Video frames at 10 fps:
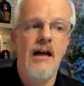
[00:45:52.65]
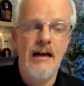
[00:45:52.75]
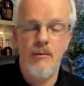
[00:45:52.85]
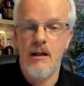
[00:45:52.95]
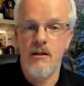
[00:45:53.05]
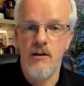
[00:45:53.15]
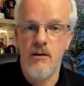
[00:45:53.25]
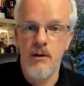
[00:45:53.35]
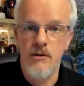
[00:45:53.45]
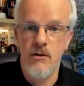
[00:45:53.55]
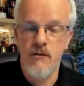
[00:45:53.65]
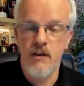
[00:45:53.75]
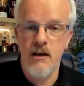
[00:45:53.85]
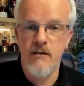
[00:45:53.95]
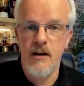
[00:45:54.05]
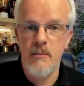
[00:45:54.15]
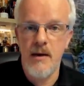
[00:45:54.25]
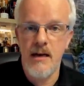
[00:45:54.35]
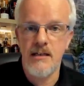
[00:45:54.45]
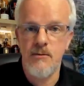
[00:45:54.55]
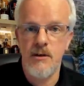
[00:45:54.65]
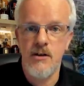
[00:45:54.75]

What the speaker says: Aye, well, Luna, we do our very, very best.